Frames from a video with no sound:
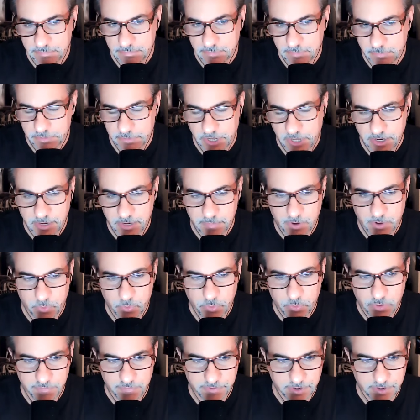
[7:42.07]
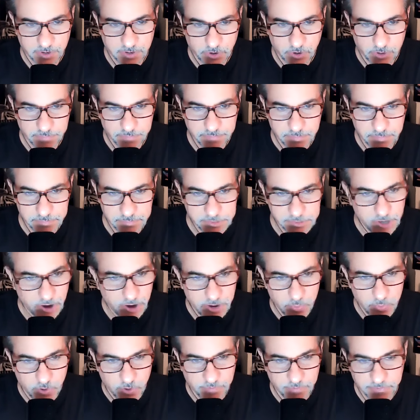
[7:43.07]
I'm talking about Wolfie here. I'm
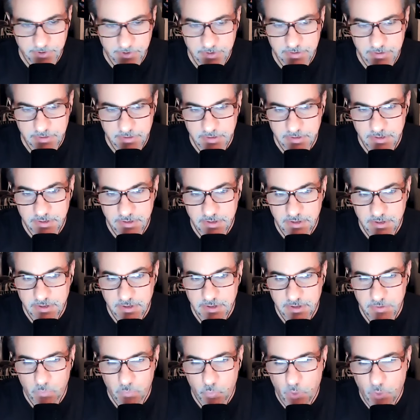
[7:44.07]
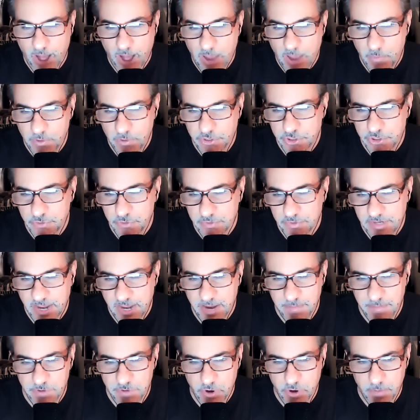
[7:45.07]
sorry, Wolfie. Why would you
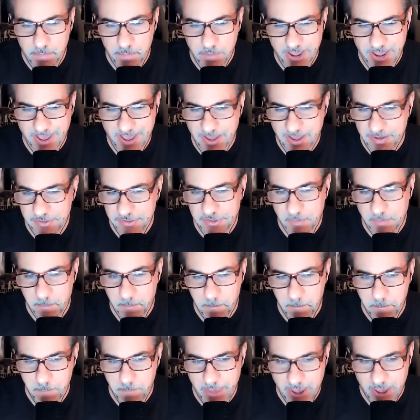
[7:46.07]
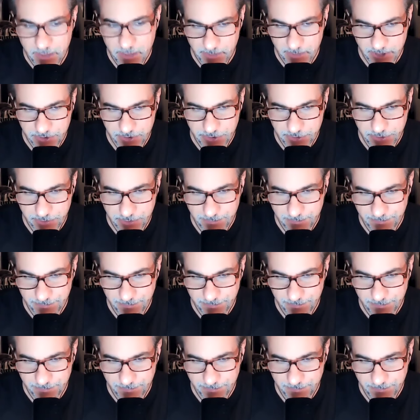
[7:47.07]
name your band Mammoth?